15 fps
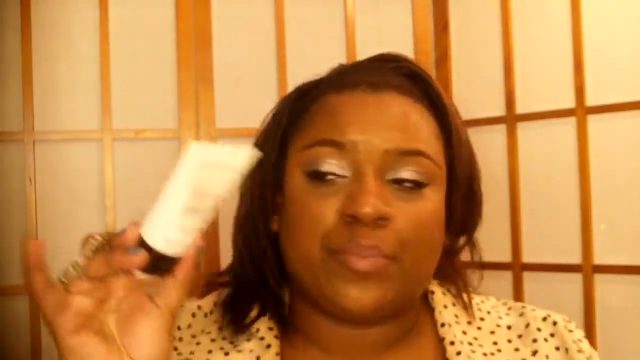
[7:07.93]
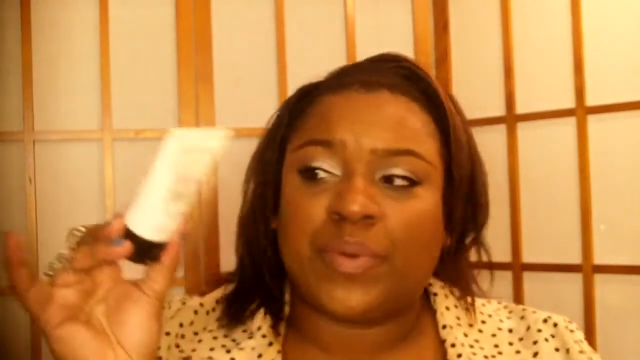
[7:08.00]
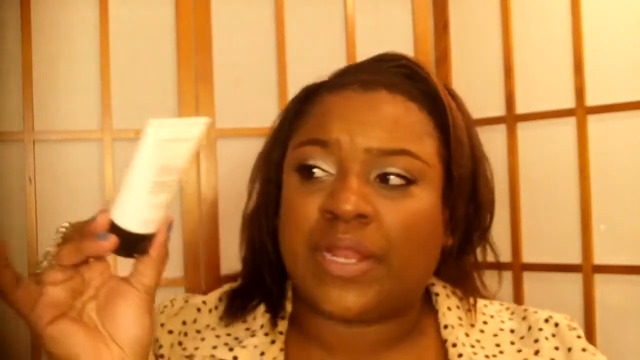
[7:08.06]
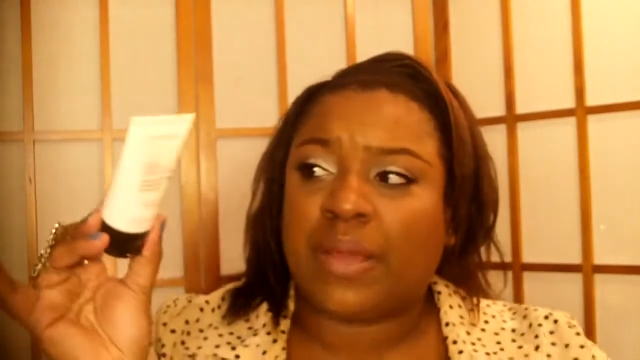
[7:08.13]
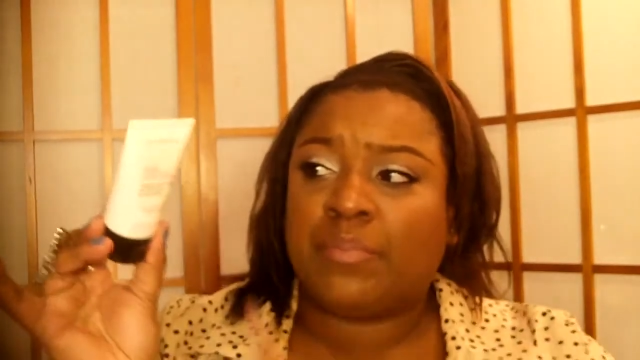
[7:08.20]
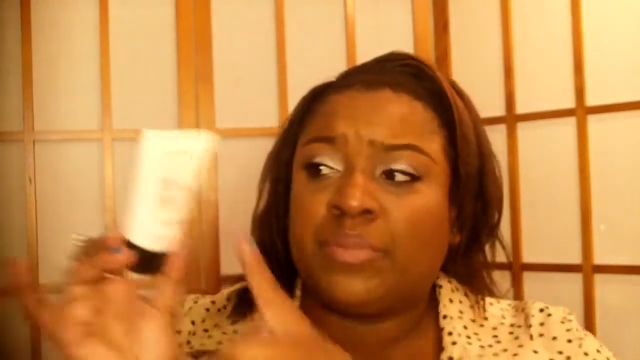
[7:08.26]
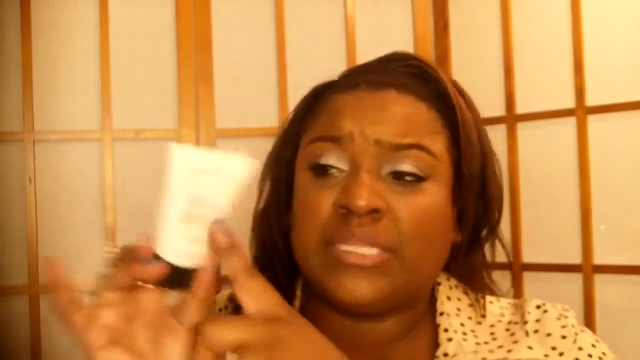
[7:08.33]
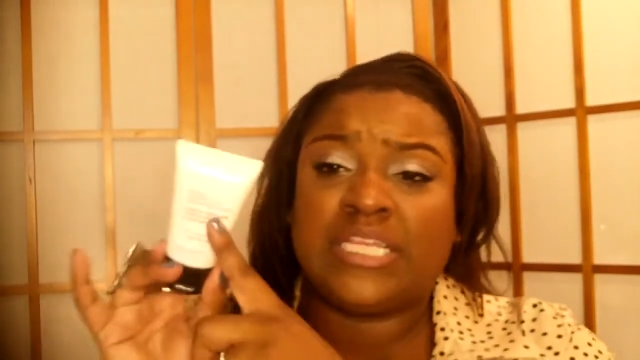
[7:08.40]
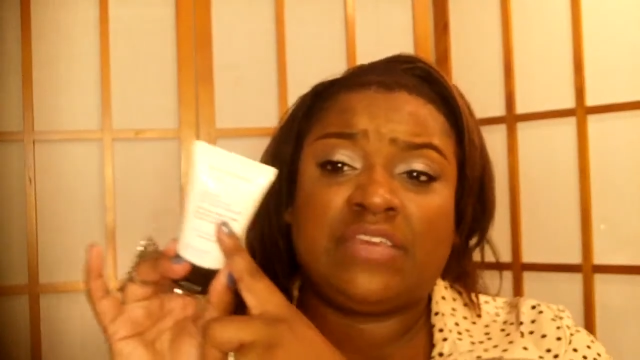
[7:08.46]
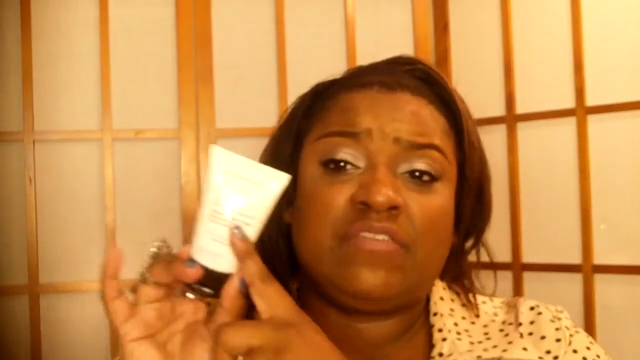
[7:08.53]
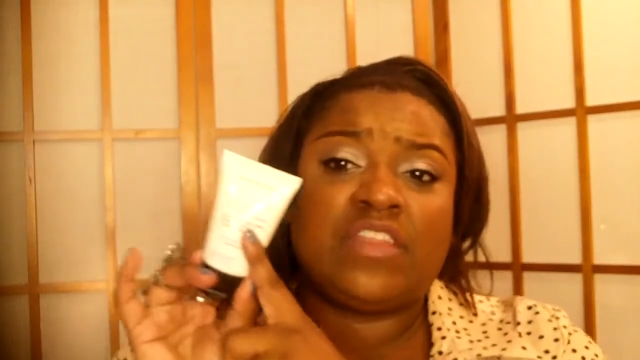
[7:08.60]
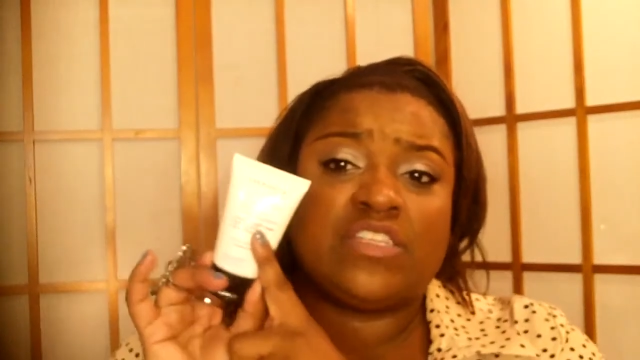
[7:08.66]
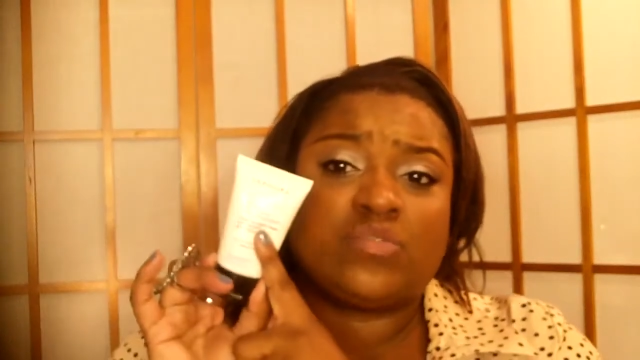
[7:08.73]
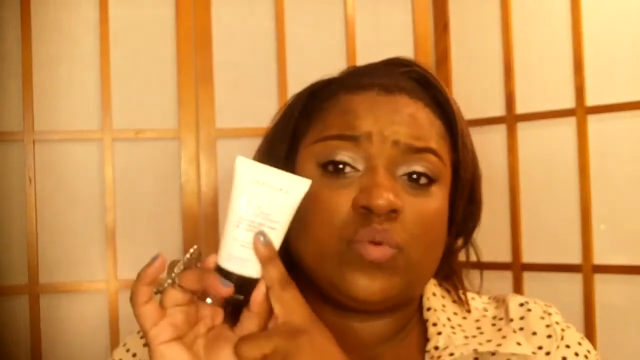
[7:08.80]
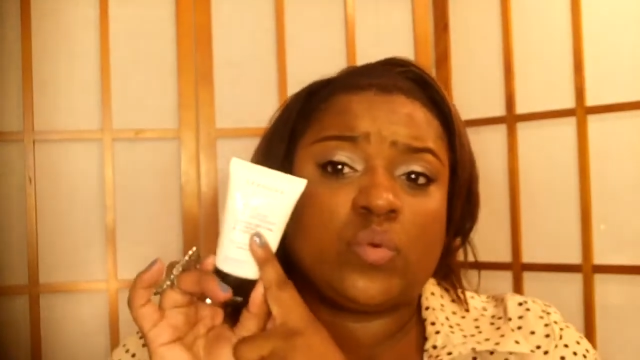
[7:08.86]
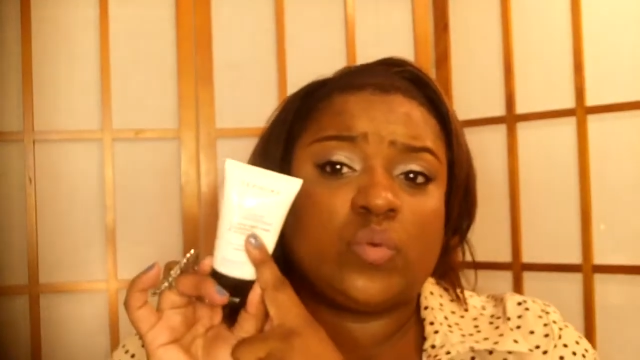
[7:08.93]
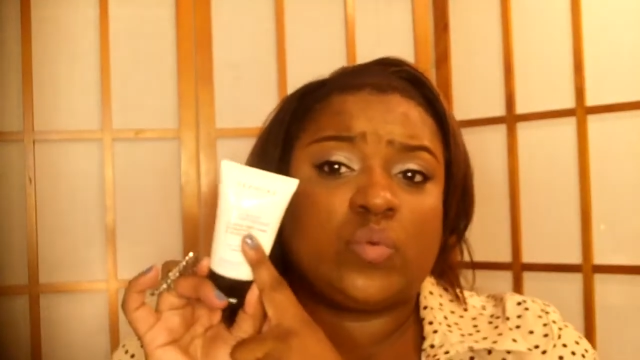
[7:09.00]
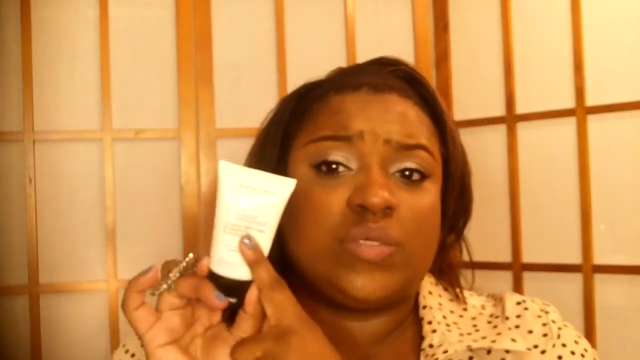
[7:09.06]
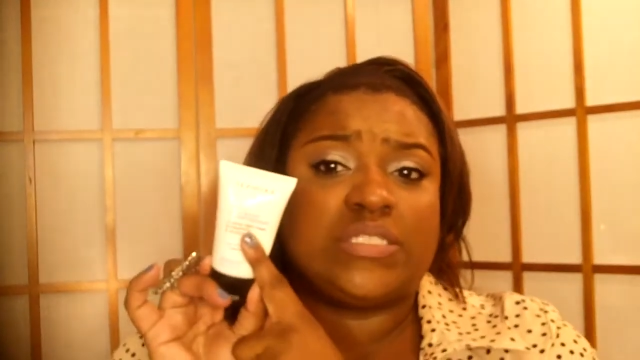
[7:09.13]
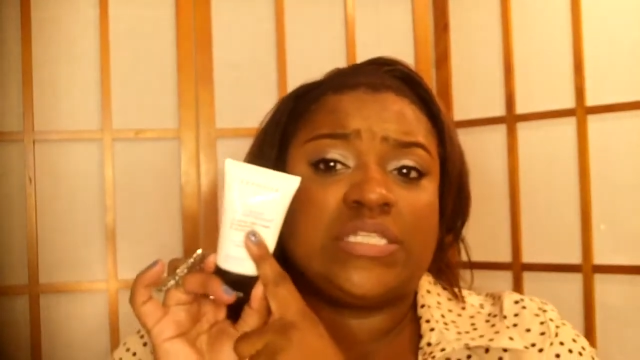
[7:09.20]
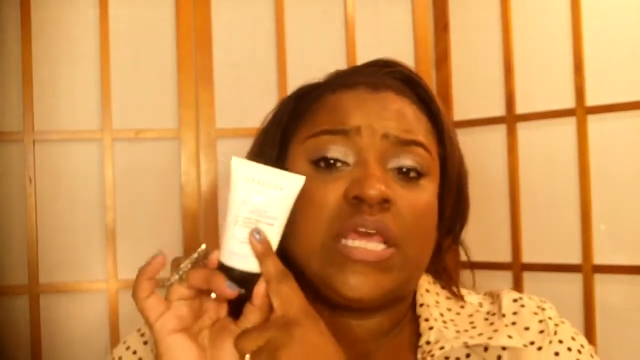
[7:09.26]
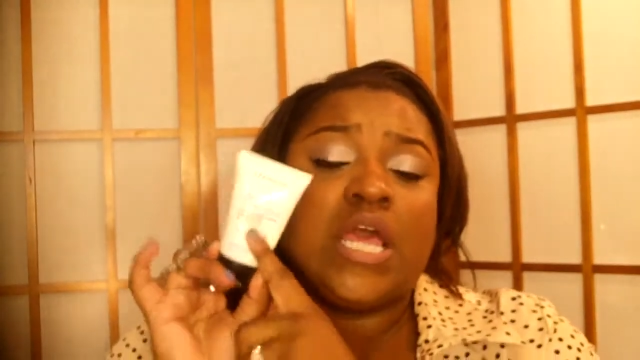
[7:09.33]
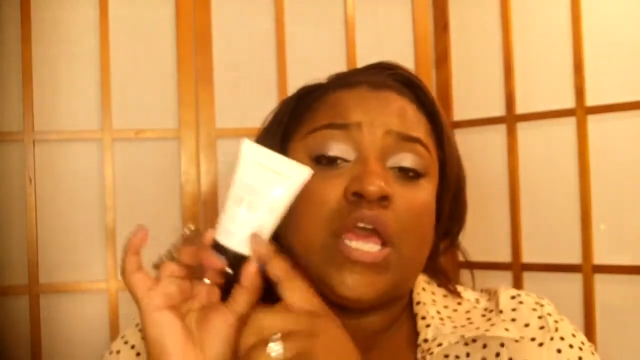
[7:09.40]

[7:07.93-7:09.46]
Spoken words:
but I believe this one was